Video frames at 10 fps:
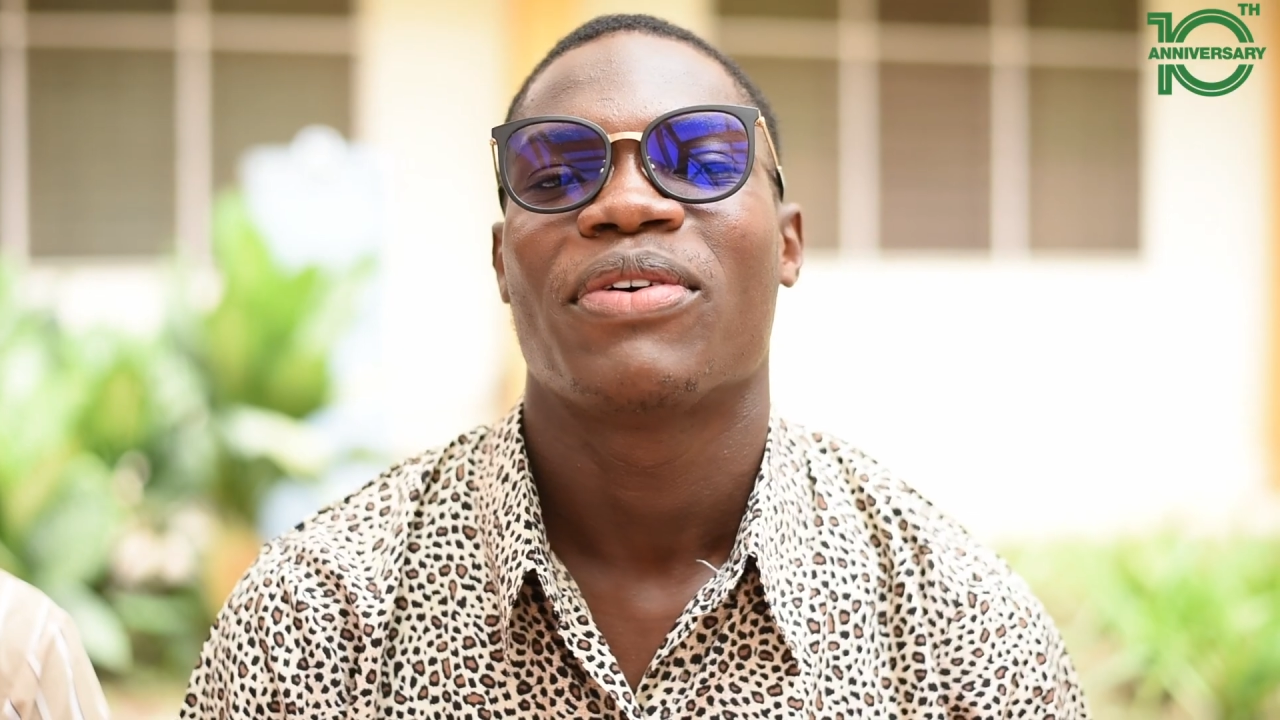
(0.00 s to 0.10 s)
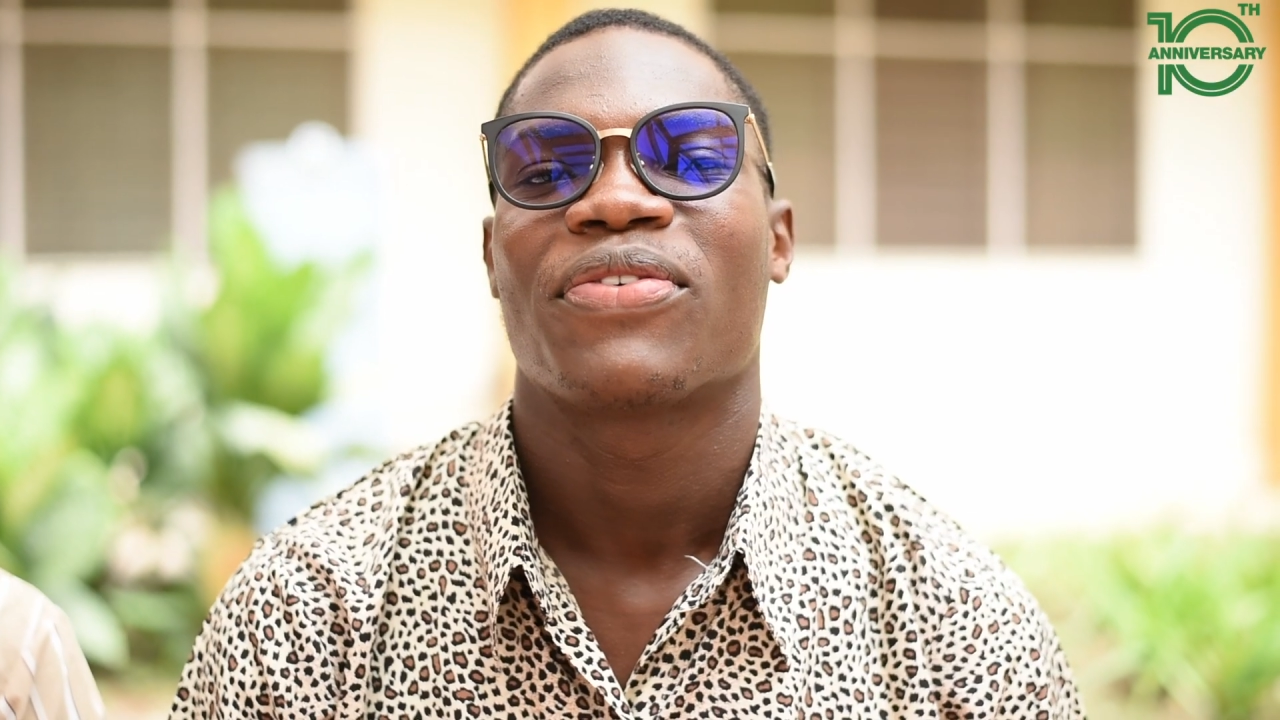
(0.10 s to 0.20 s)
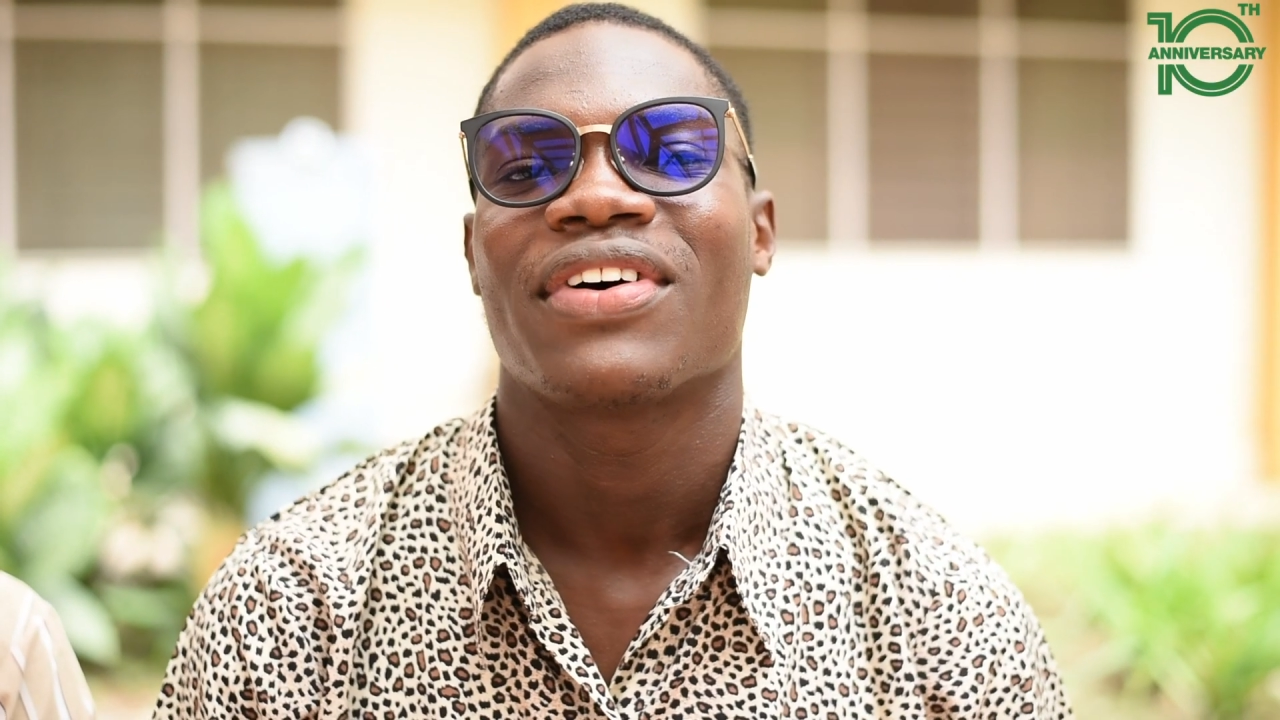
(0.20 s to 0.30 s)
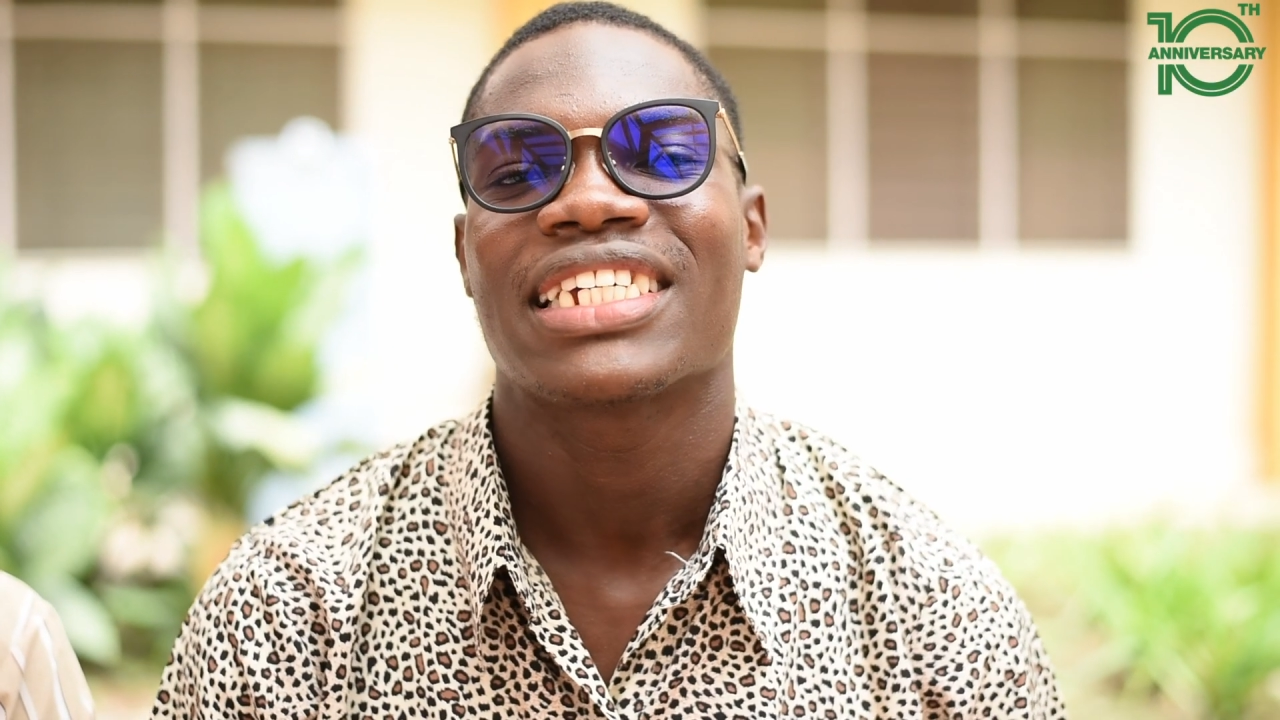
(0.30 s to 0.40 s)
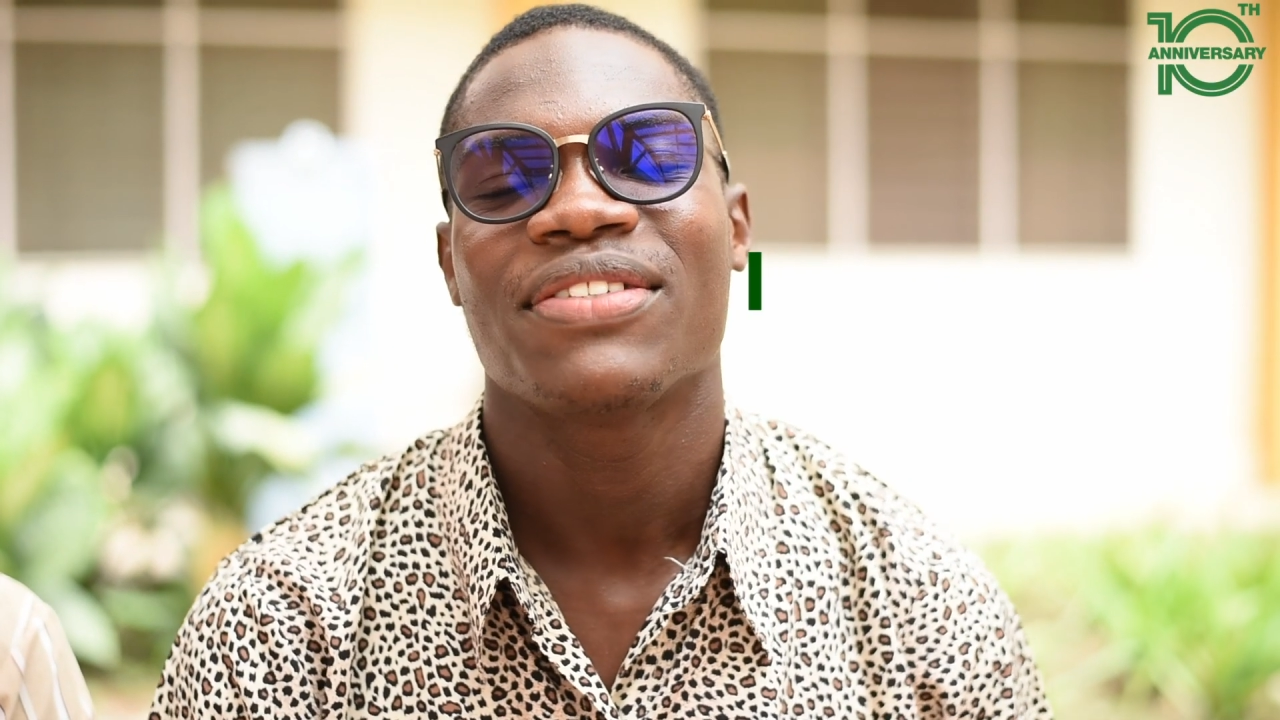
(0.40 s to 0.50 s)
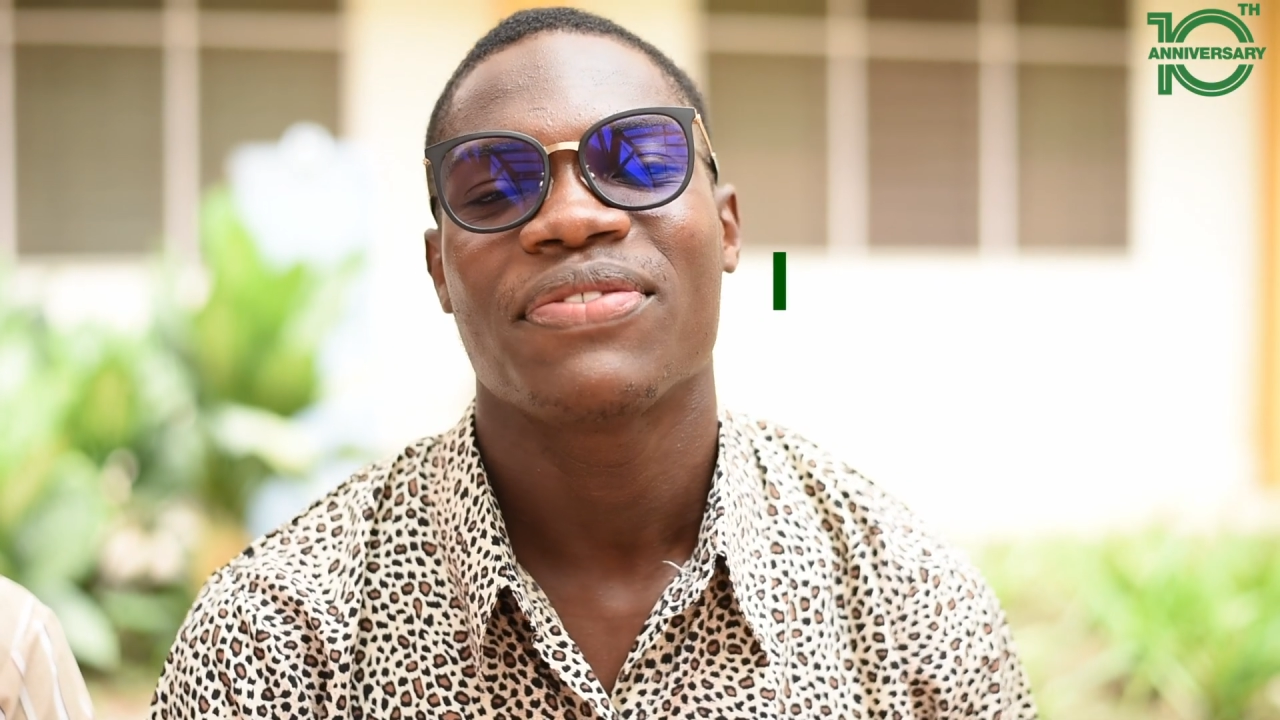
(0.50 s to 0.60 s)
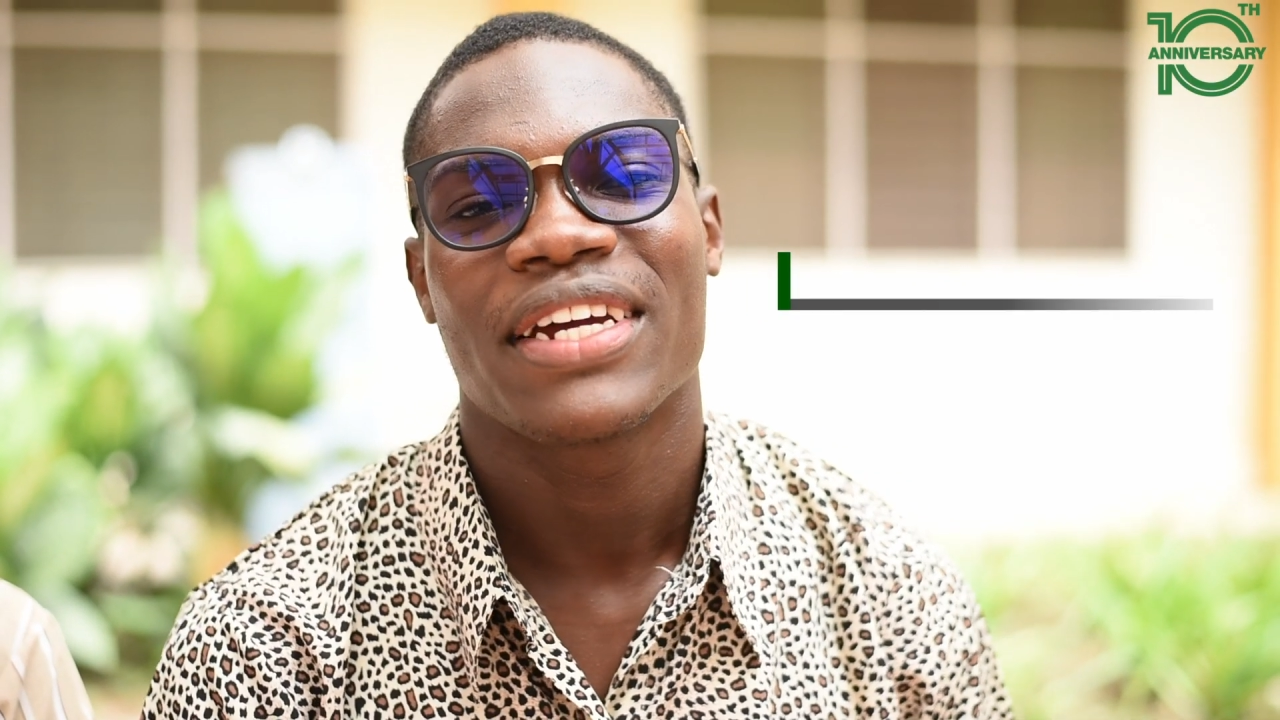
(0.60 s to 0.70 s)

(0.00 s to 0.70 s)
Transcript: Refractive